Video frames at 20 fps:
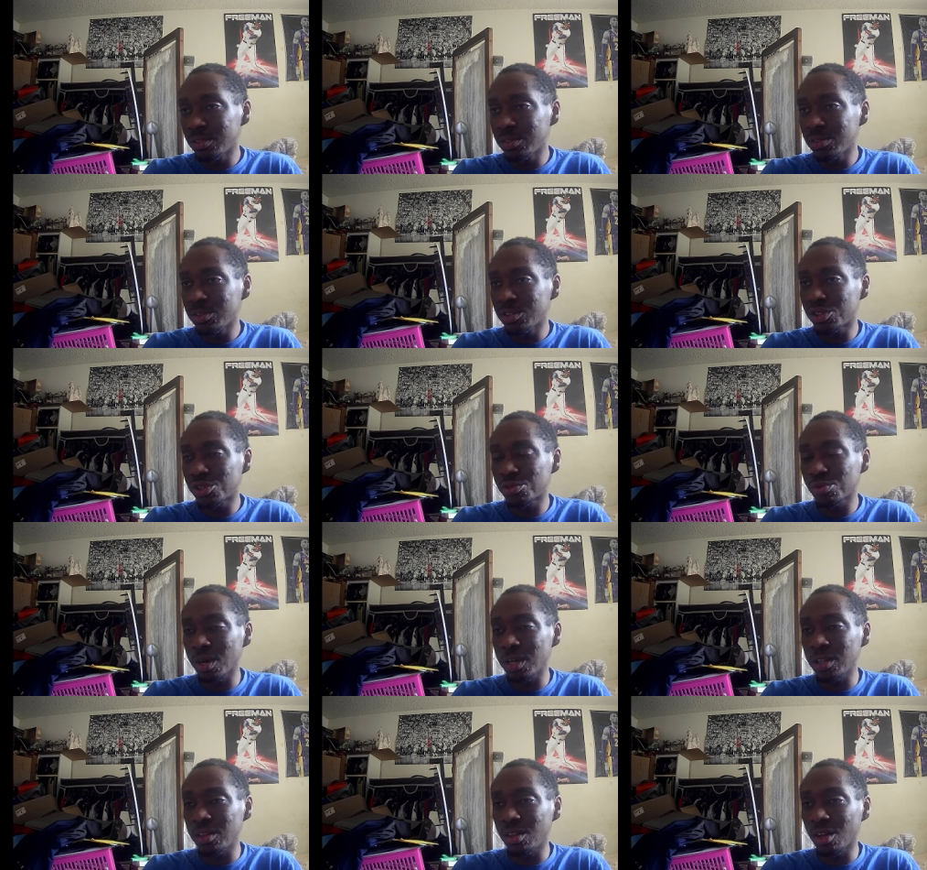
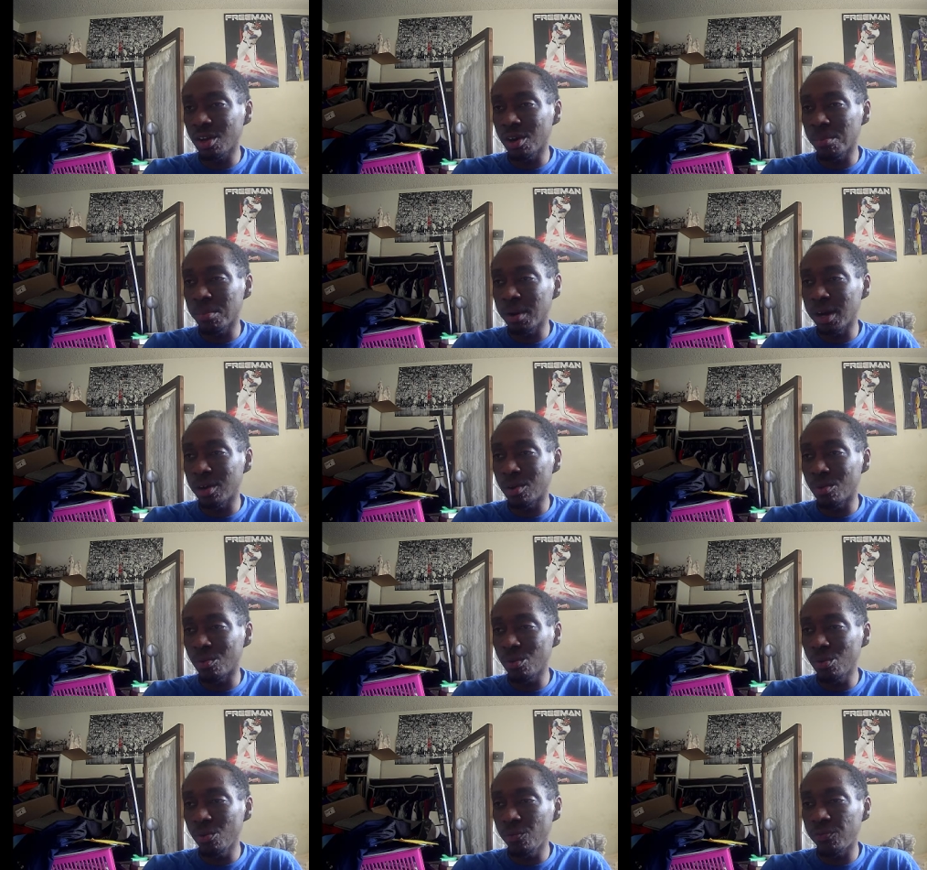Straight there by the
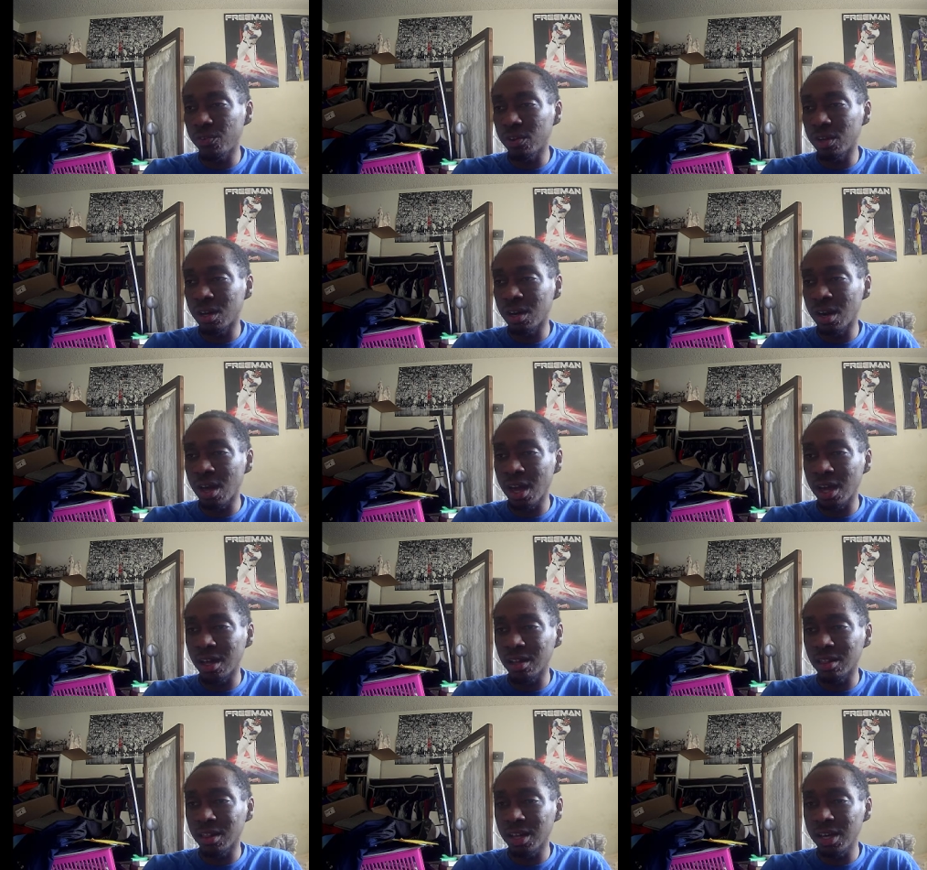roof of the
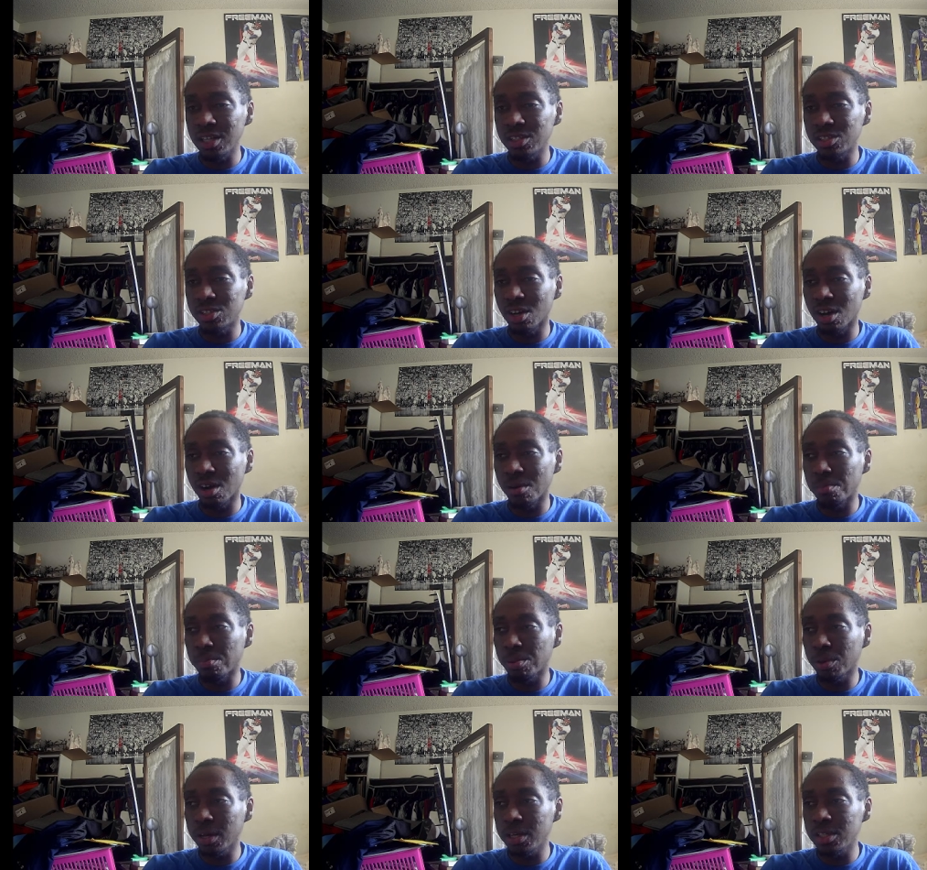net. Lays off.
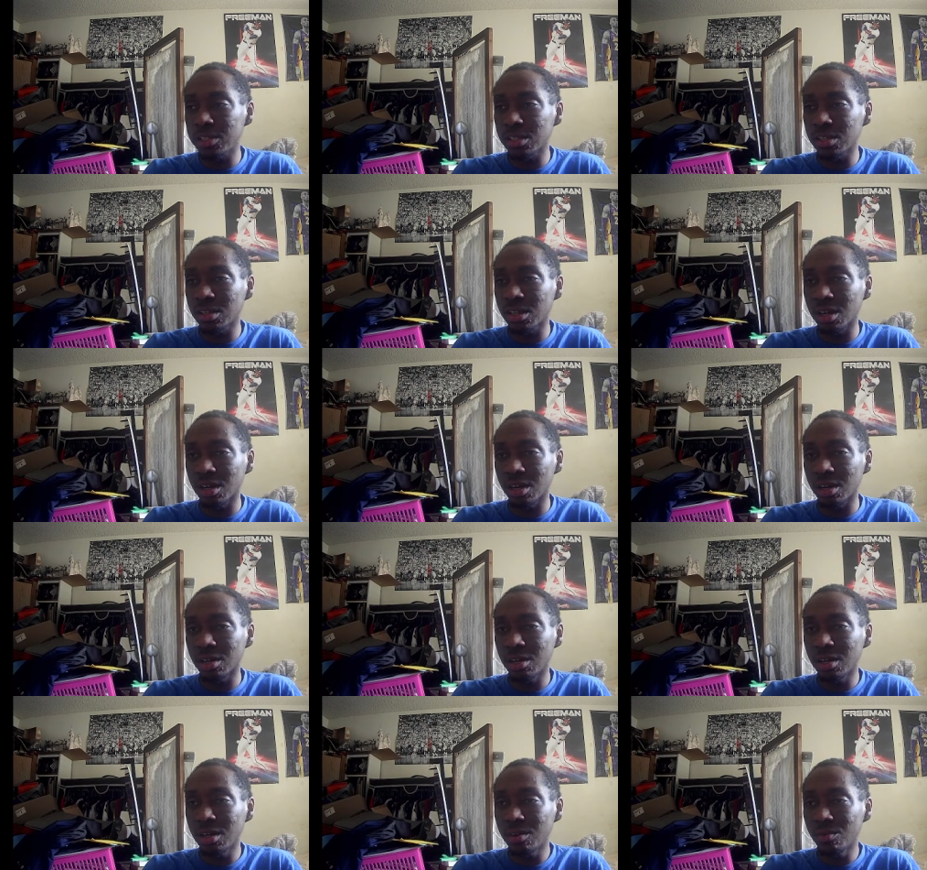Plays it there.
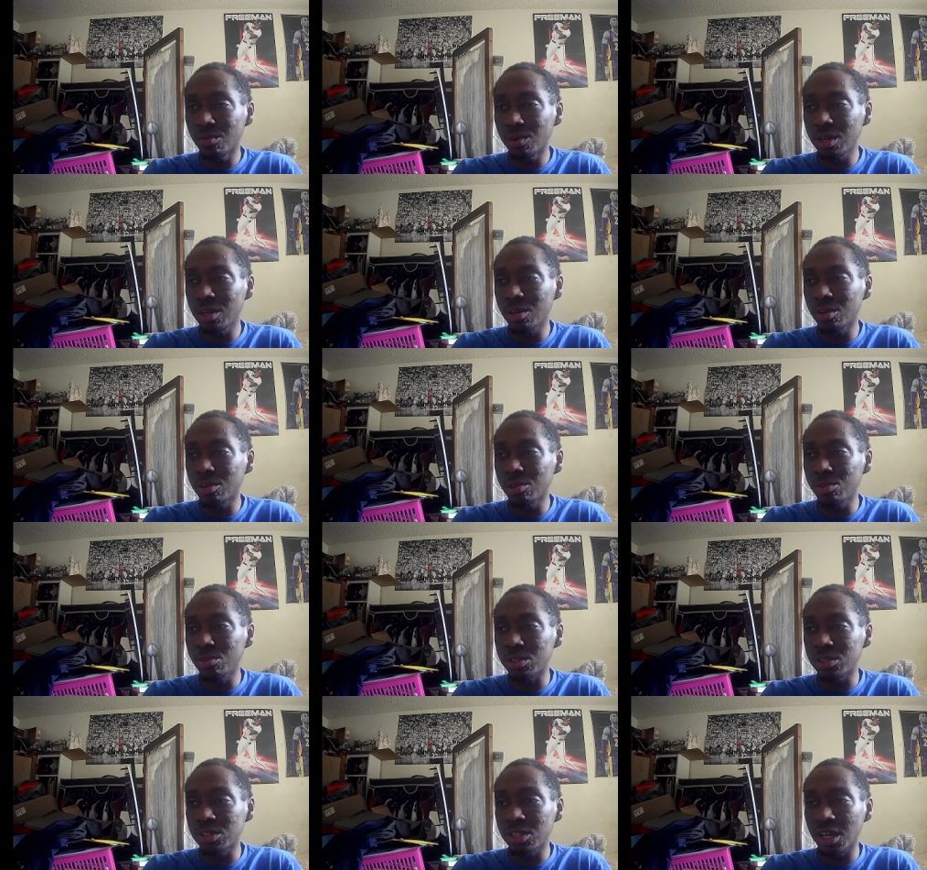Rico
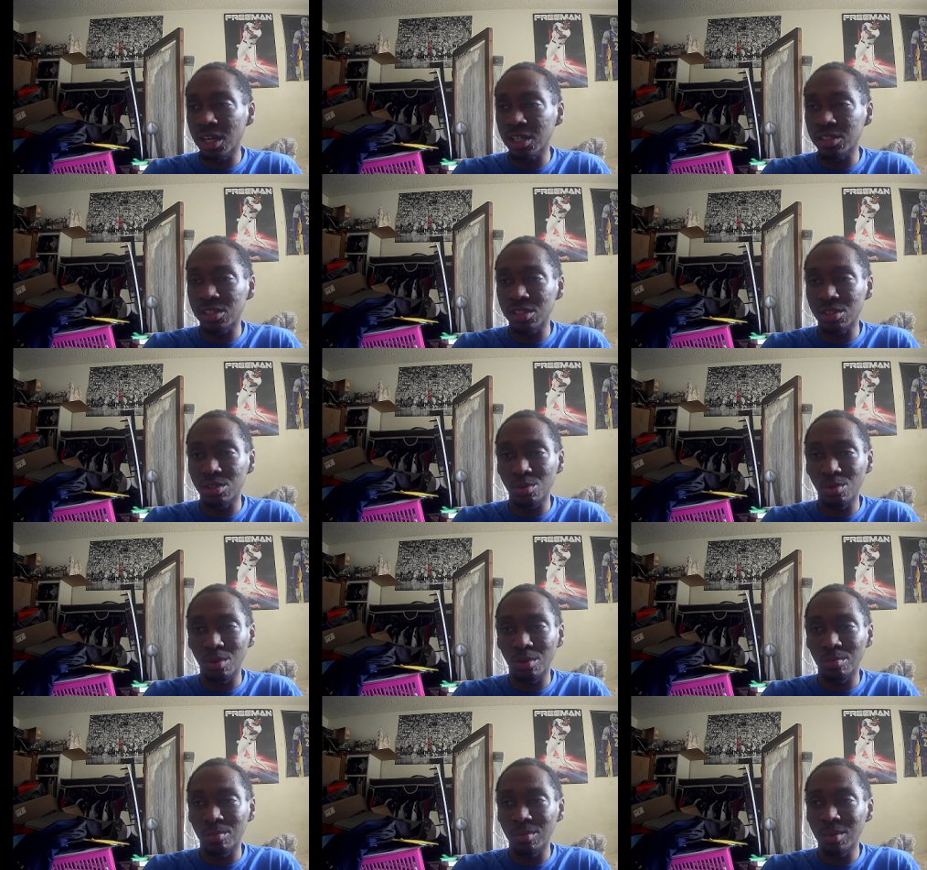Lewis gets it
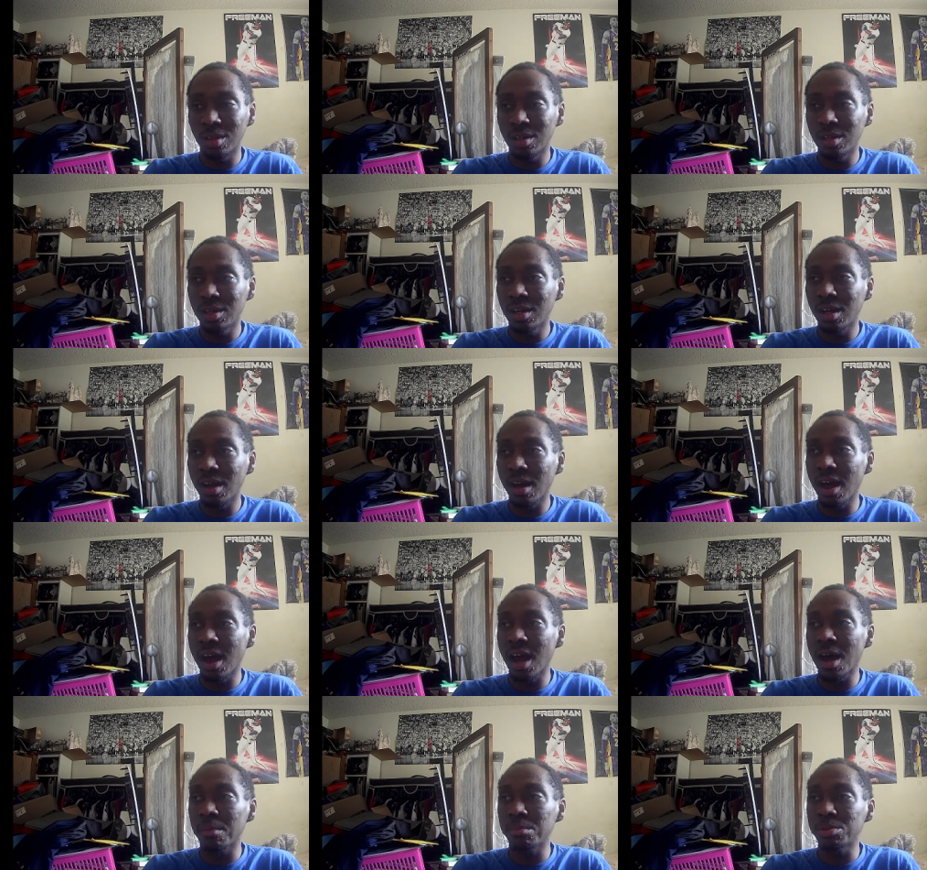to him.
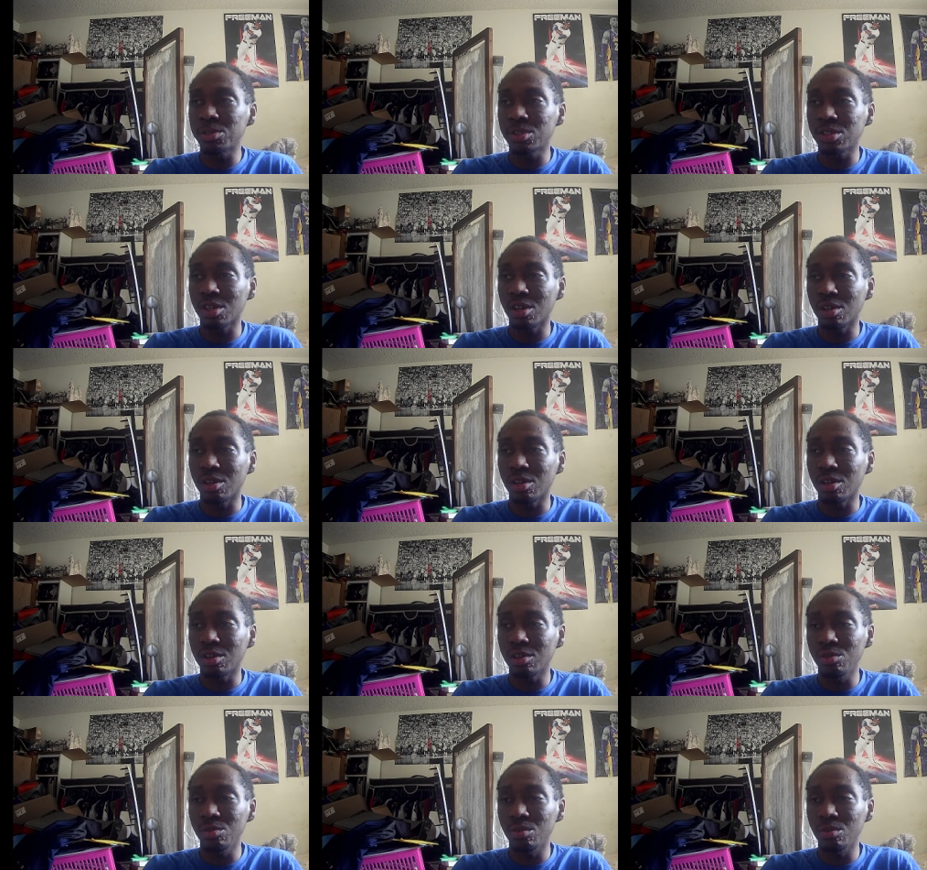
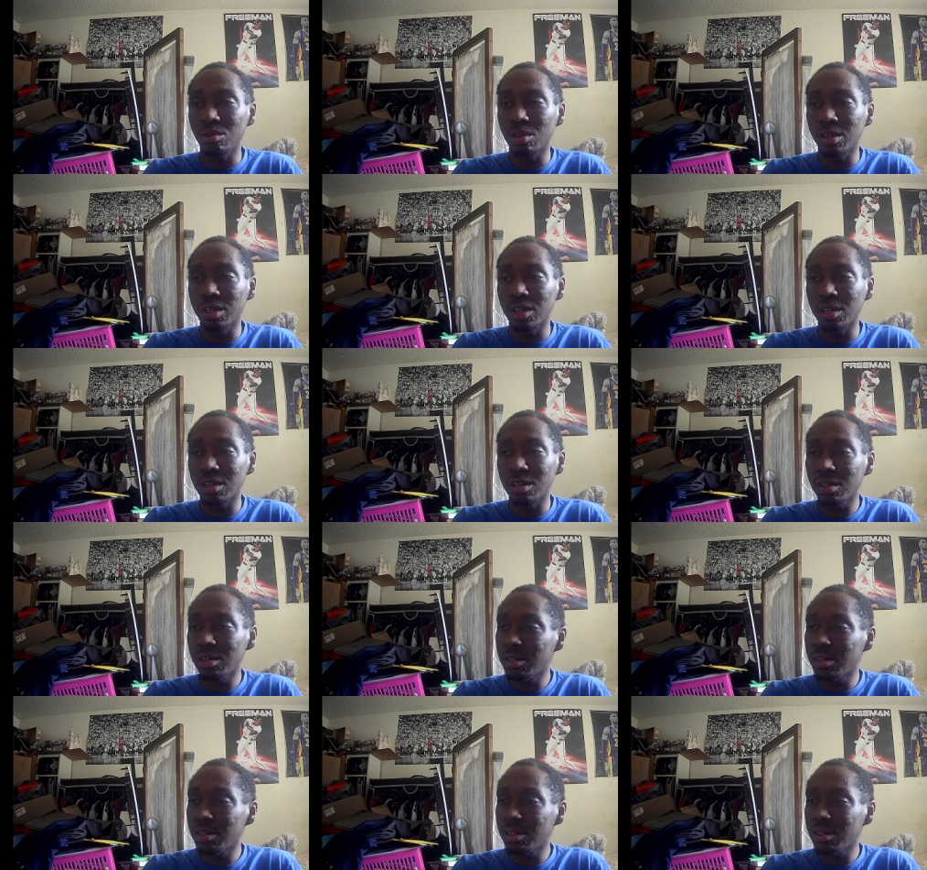Absolutely.